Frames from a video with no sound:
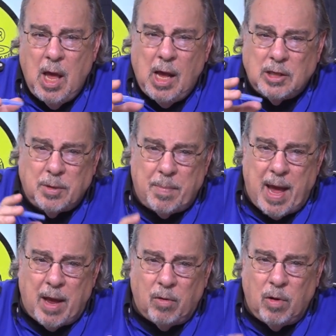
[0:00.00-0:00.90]
as a
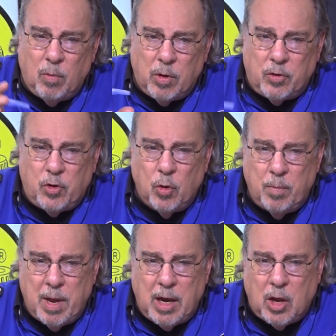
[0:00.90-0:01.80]
battery with too
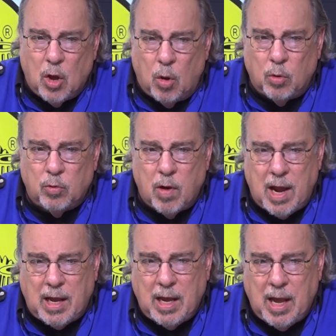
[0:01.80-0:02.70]
many cold
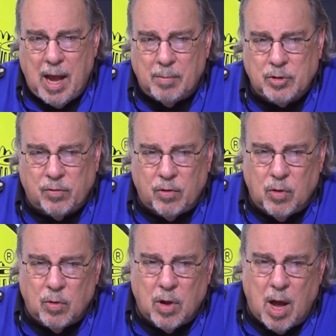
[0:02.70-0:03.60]
cranking amps for
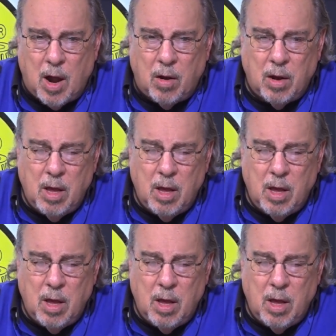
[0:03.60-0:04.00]
your car.